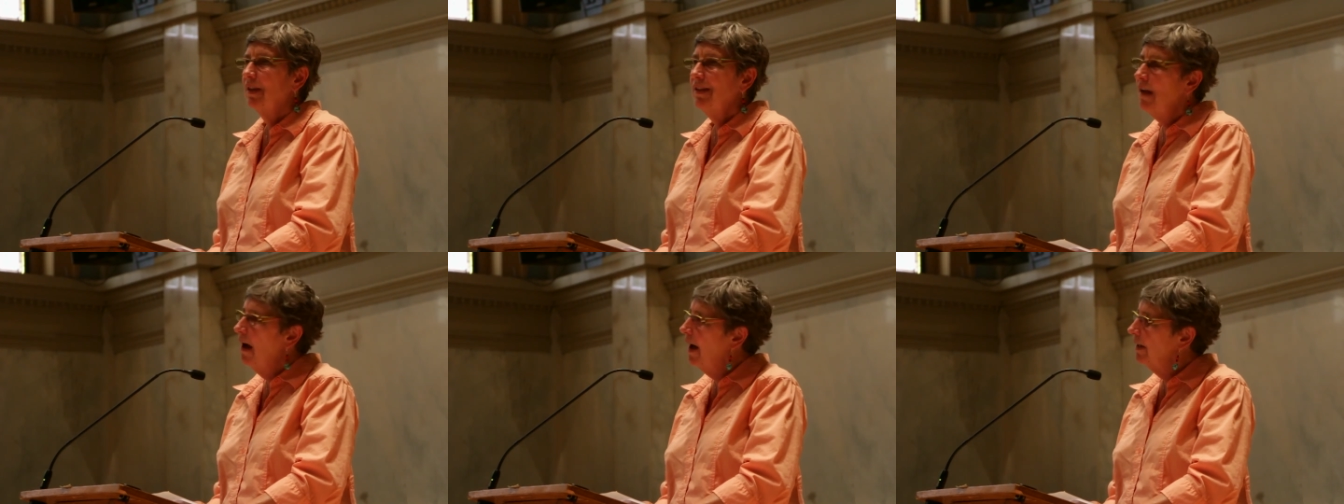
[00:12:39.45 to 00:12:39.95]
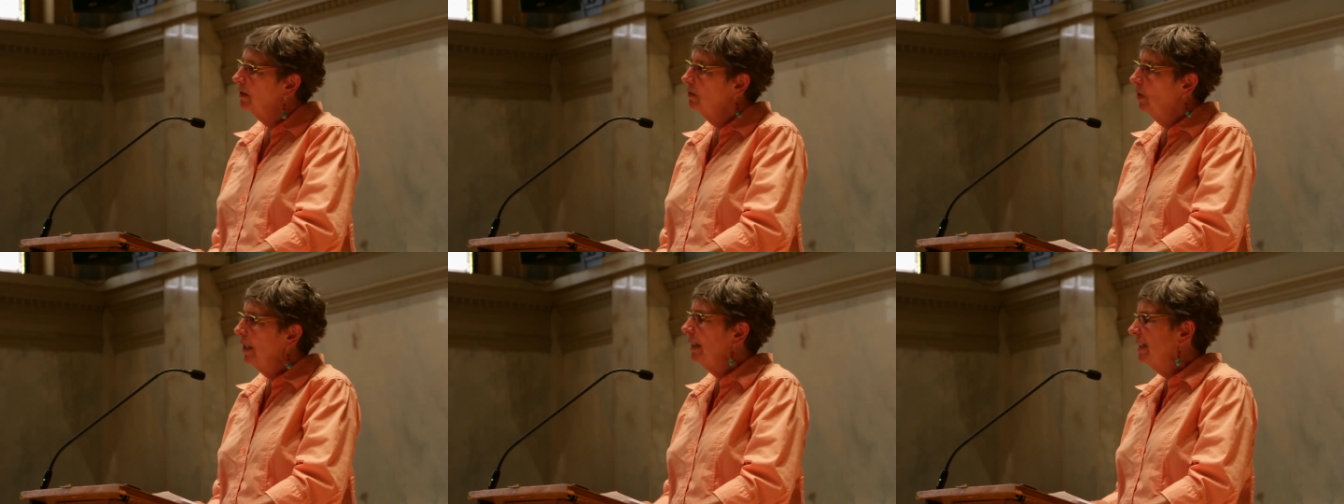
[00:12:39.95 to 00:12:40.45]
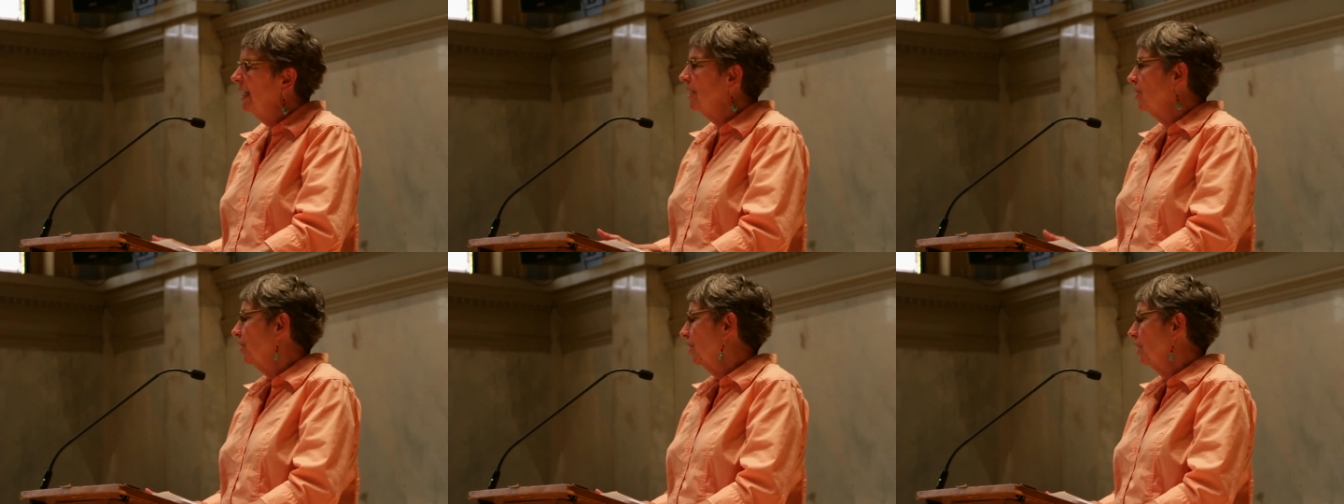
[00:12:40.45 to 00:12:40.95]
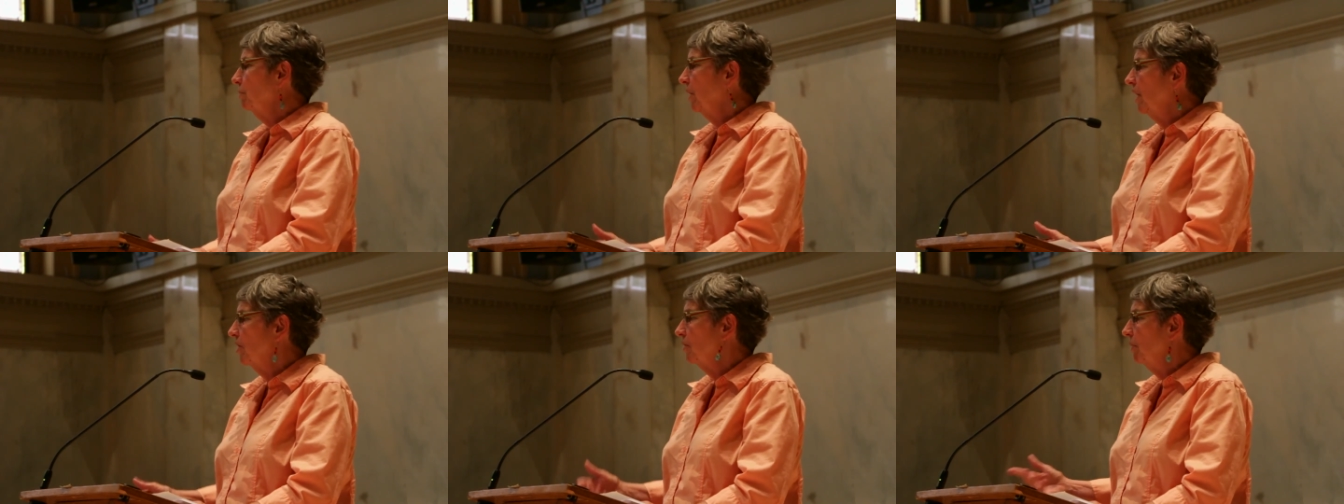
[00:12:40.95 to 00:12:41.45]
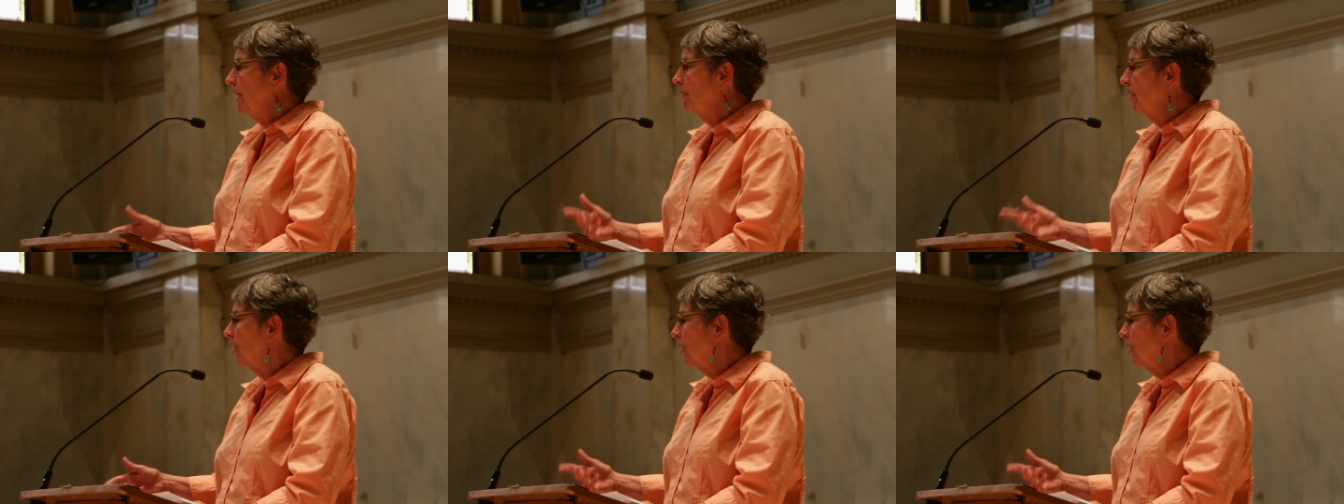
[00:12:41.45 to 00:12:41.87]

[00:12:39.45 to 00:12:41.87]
Not, well, it does hurt, but other people